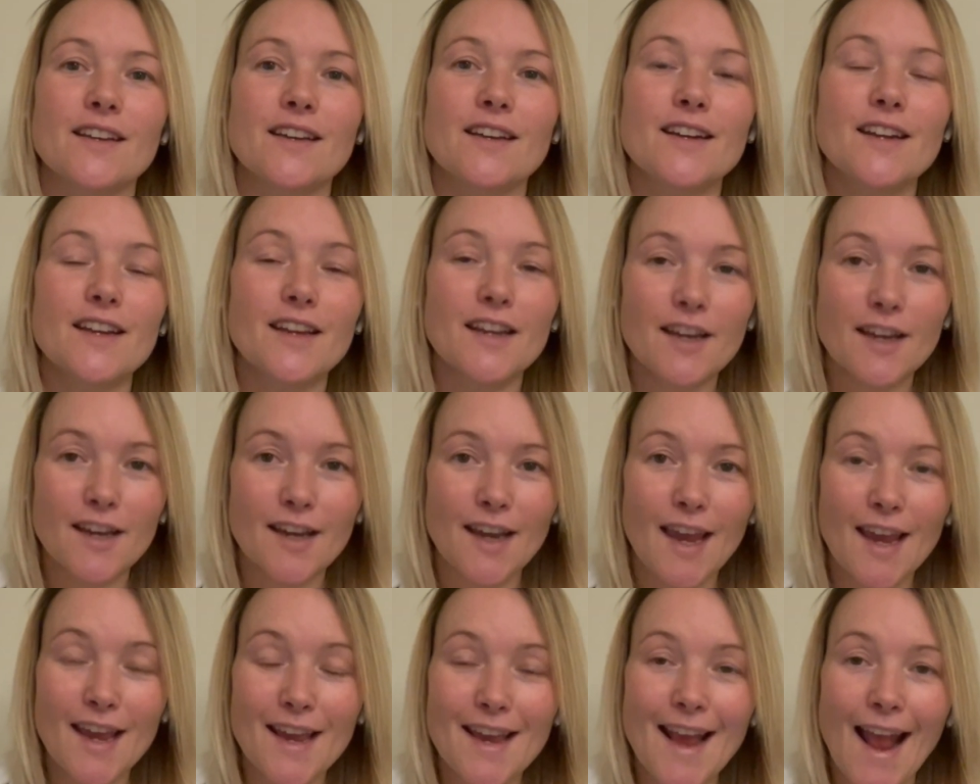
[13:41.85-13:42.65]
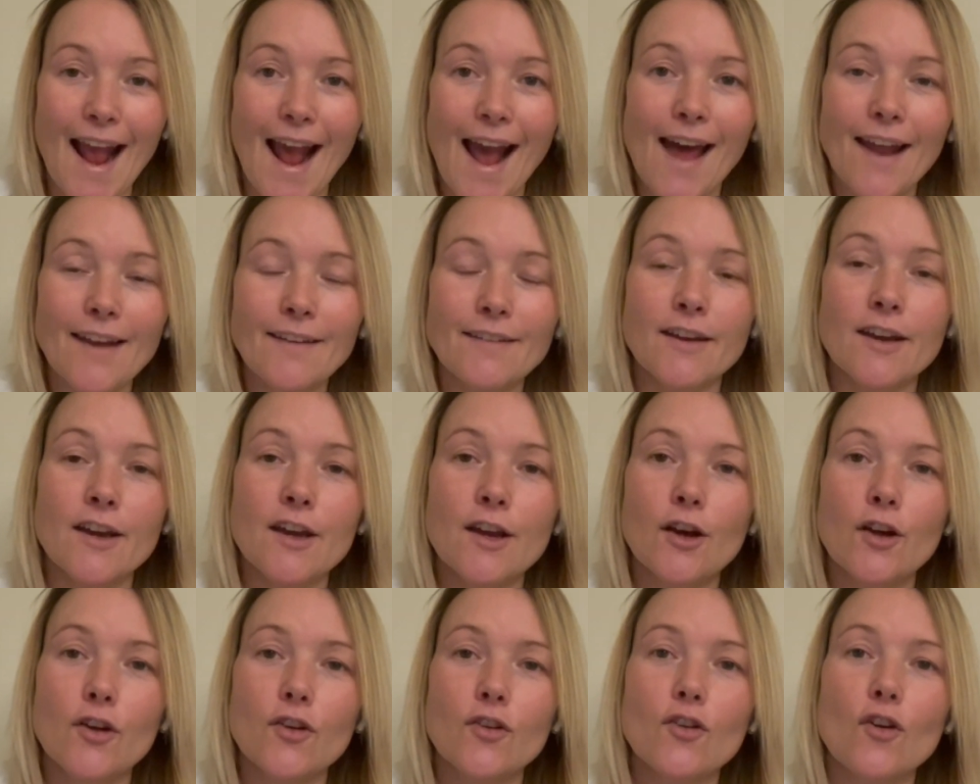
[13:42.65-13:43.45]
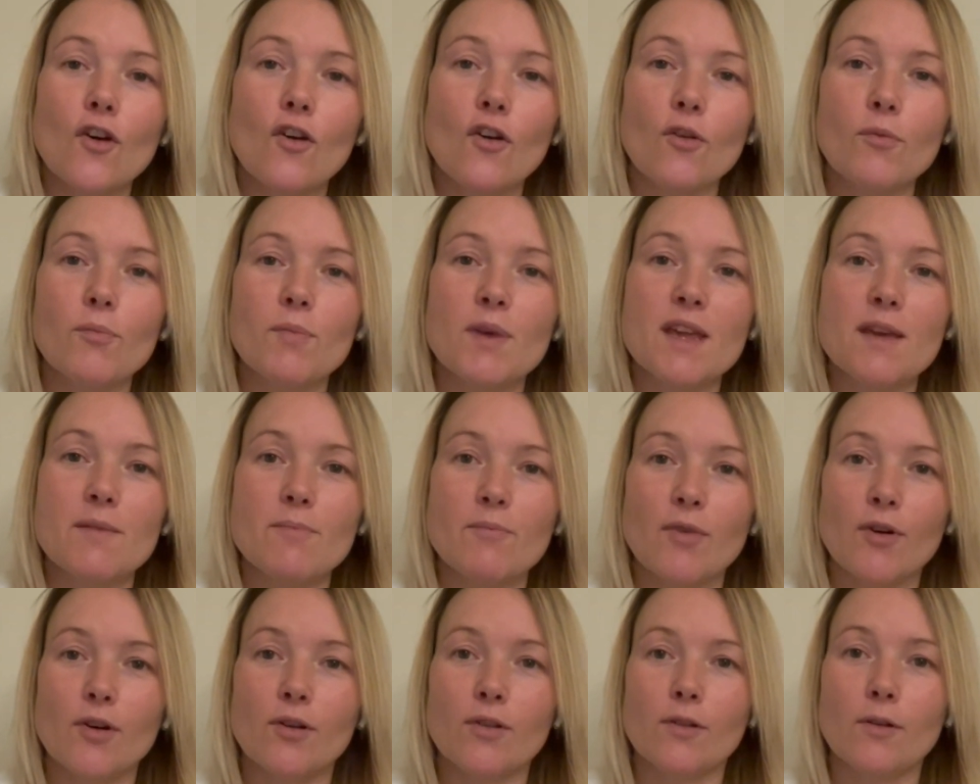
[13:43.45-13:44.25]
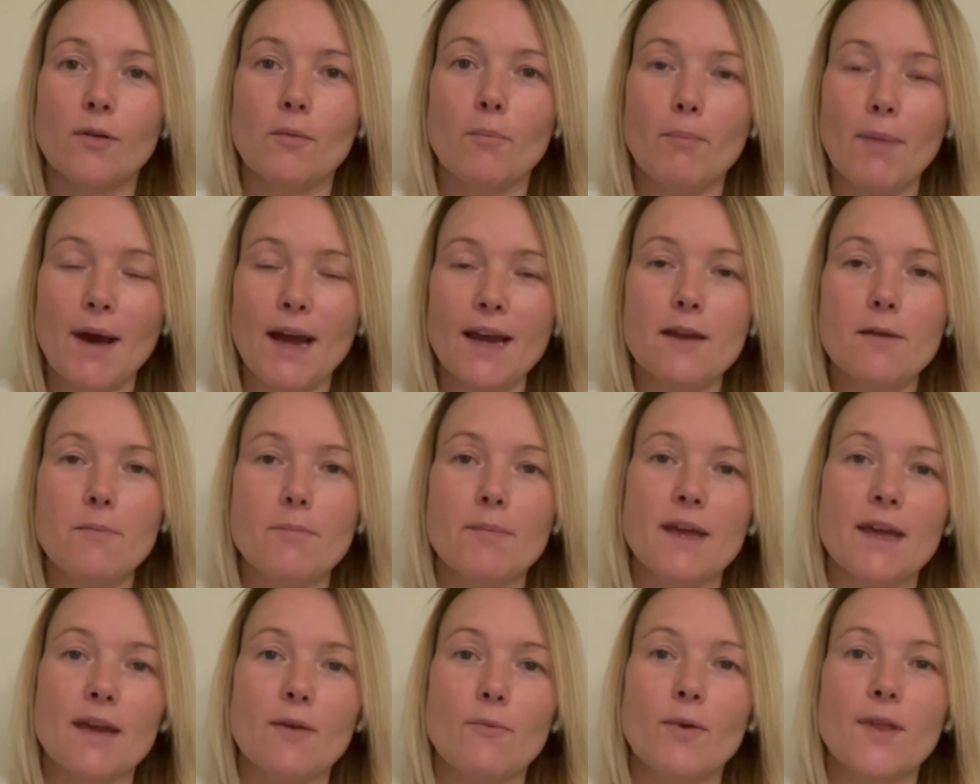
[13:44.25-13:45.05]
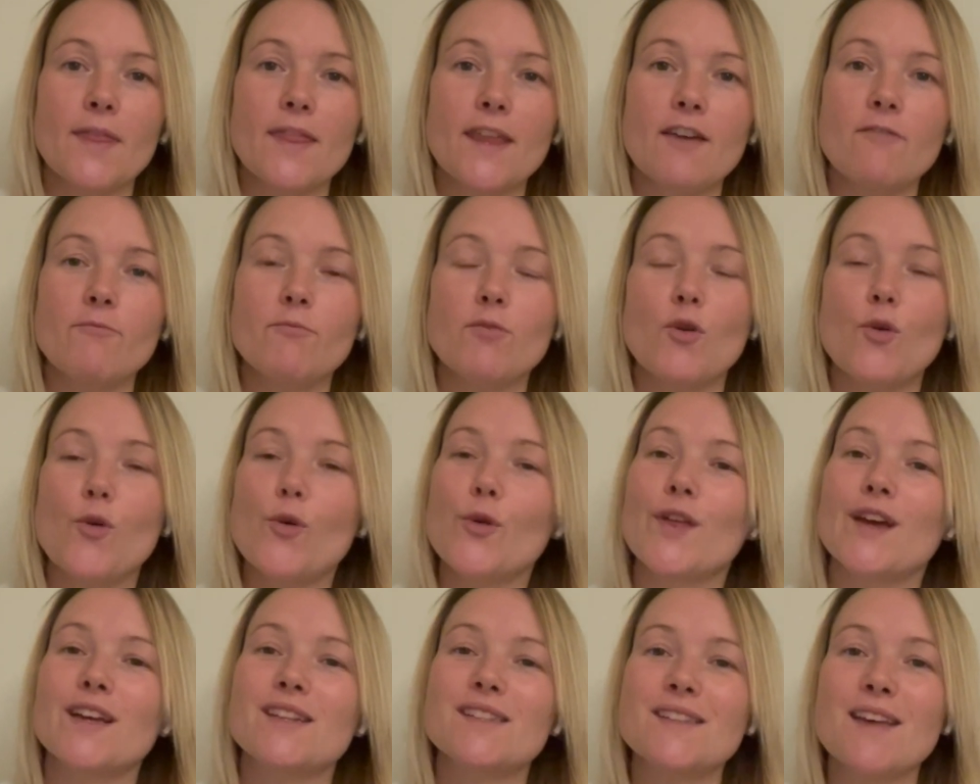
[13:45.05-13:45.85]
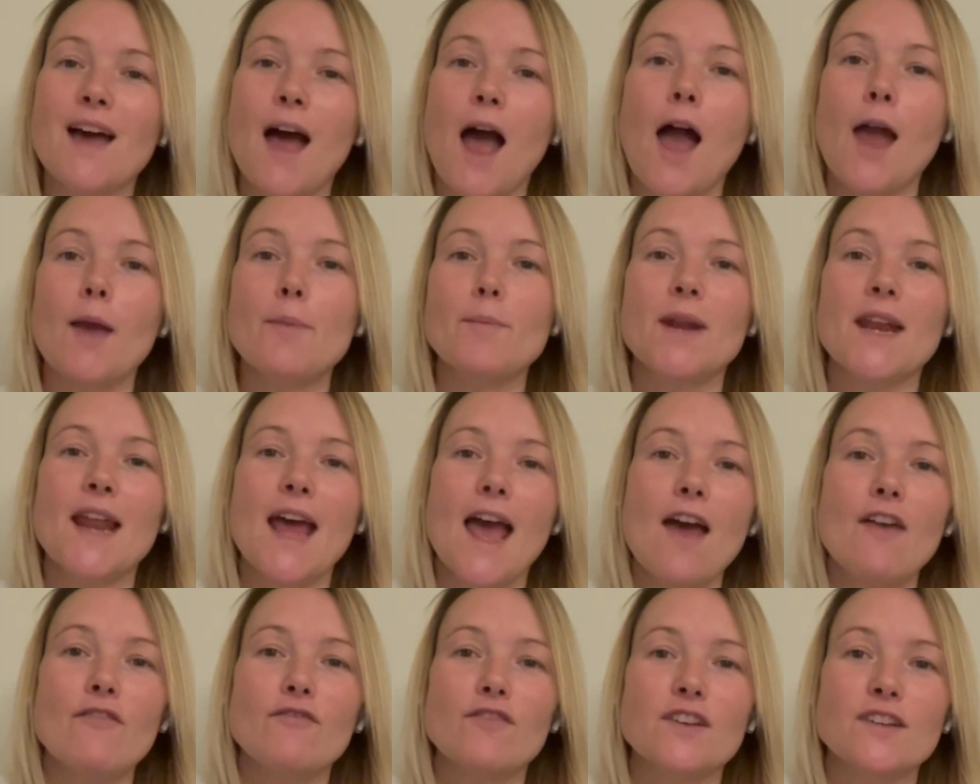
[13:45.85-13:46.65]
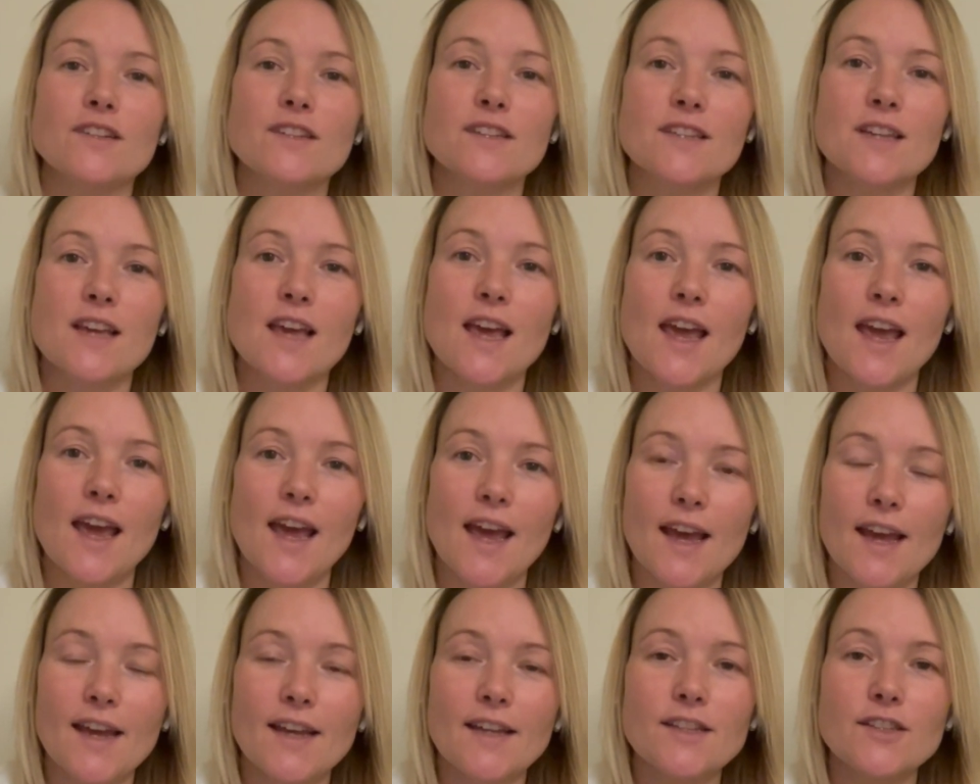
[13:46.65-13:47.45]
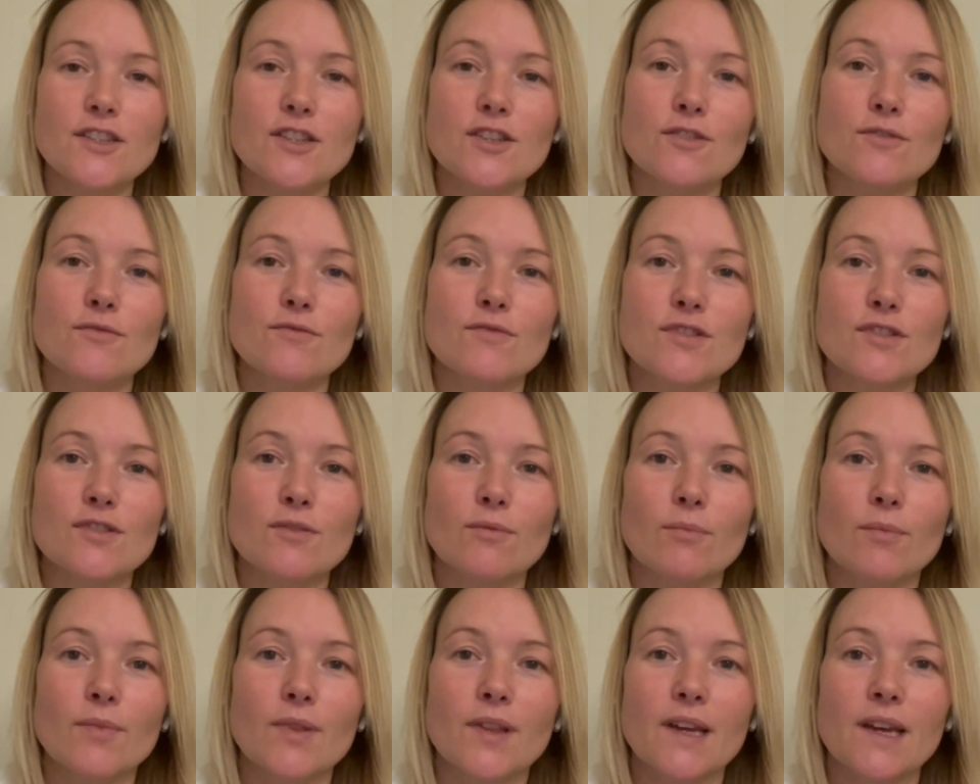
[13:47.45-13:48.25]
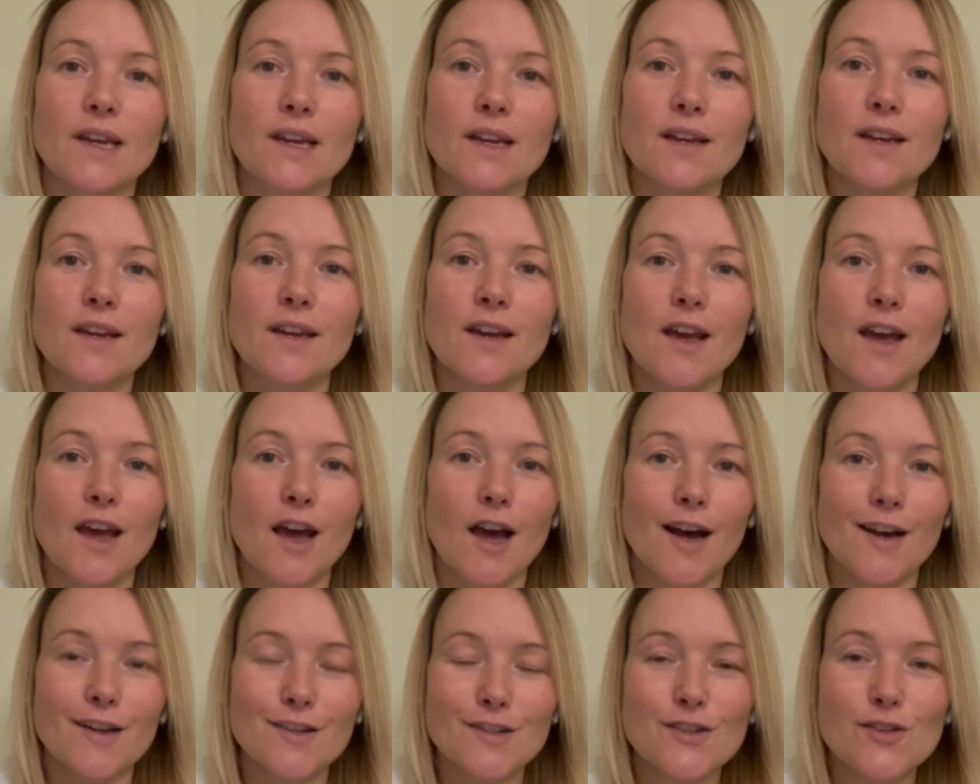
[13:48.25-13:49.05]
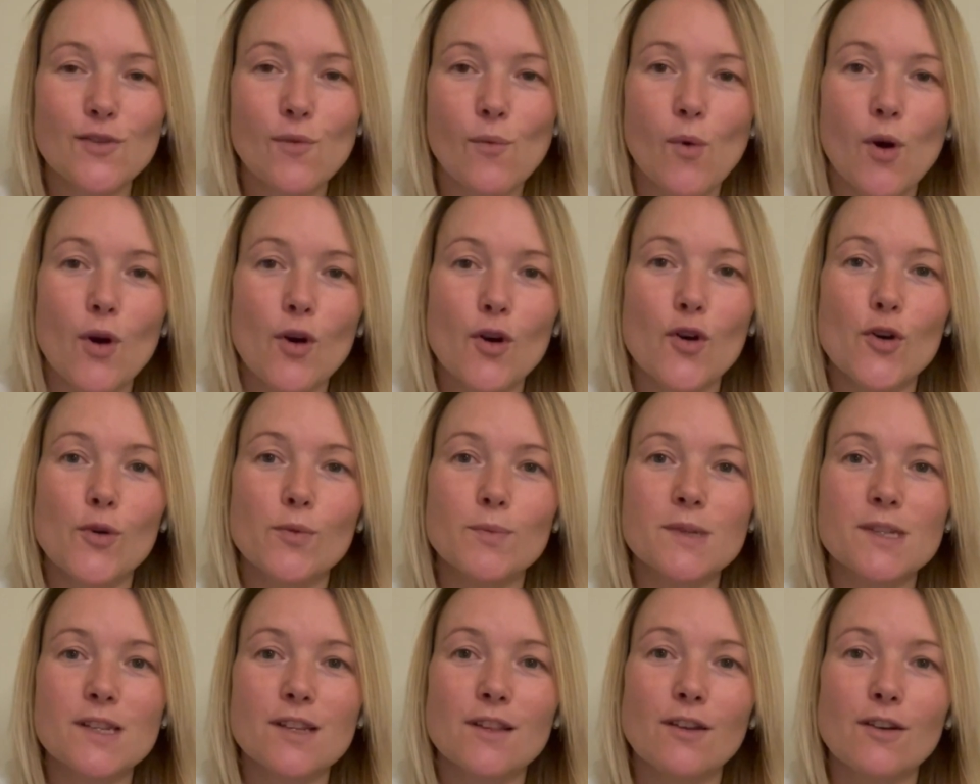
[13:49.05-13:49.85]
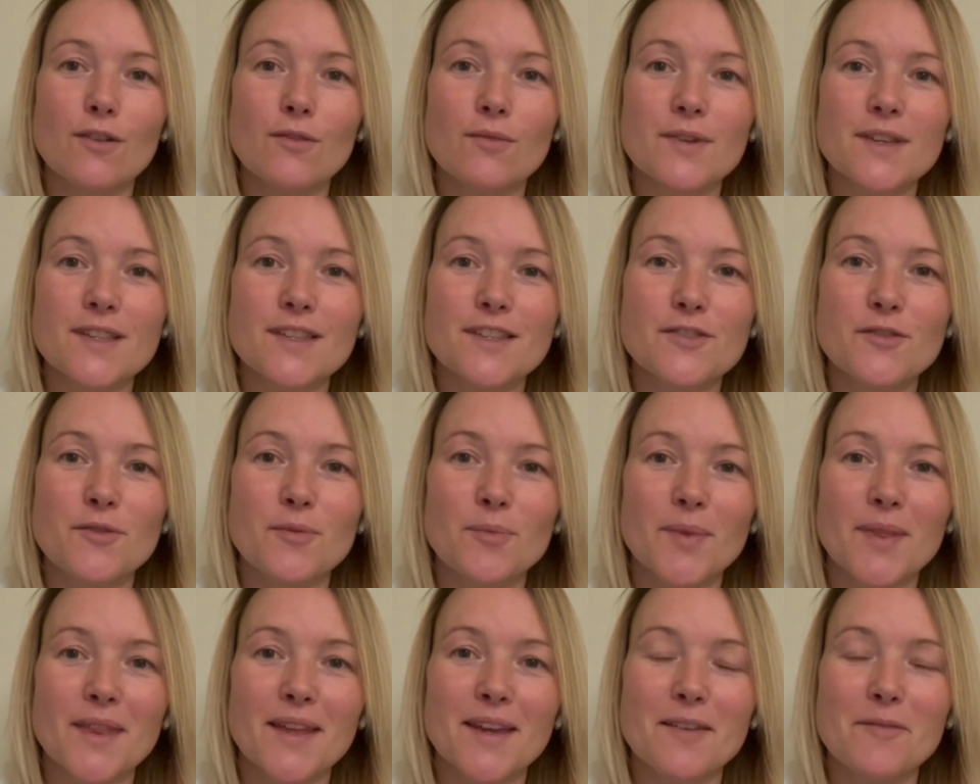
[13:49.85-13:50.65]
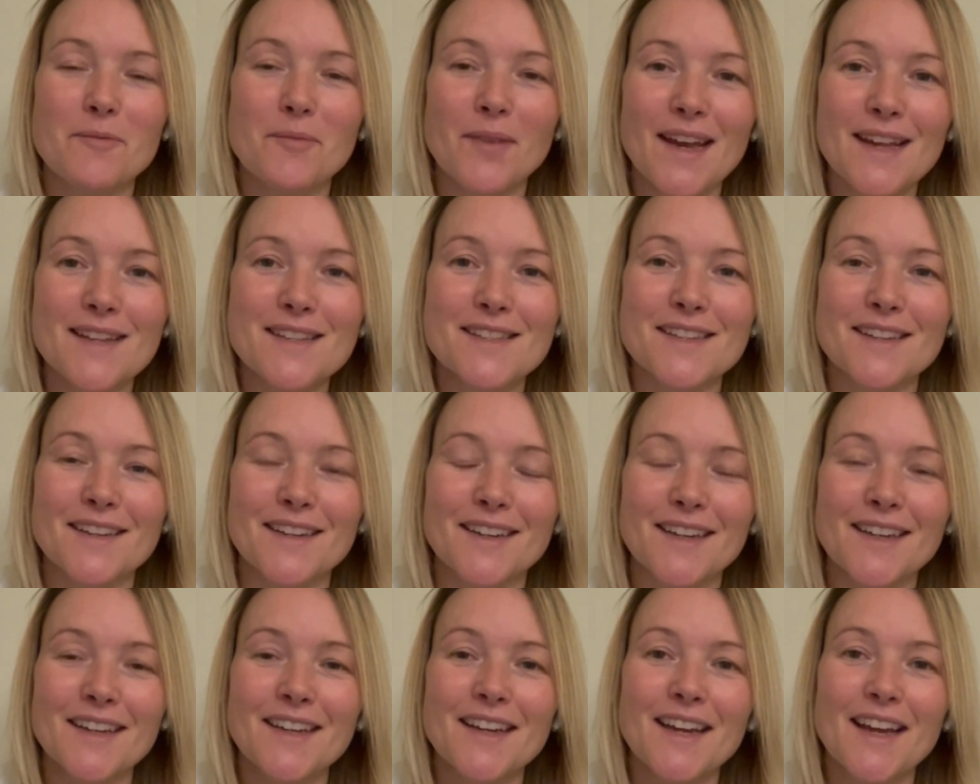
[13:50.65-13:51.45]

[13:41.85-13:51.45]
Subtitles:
And it can knock people back a bit when they've put all their time and effort into something and someone comes along with something better.